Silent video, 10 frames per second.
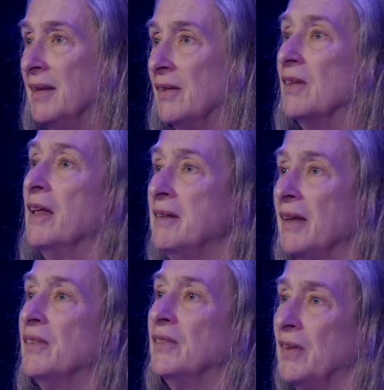this is
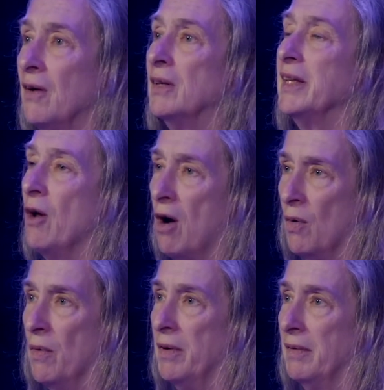unnecessarily
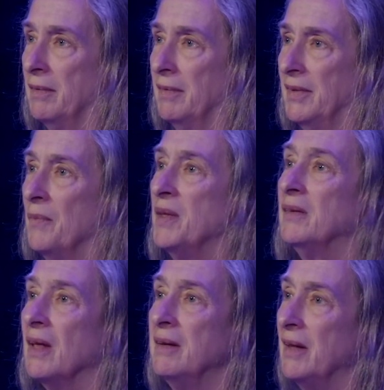awkward.
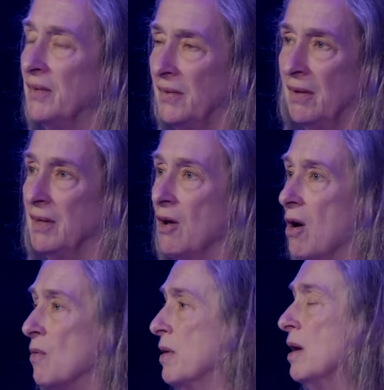Something's unnecessarily
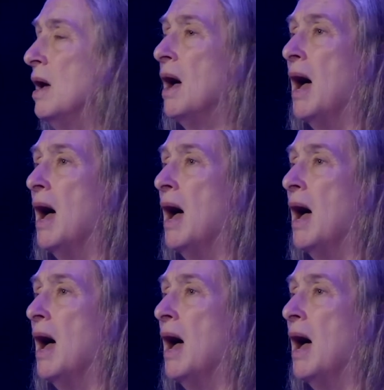awkward.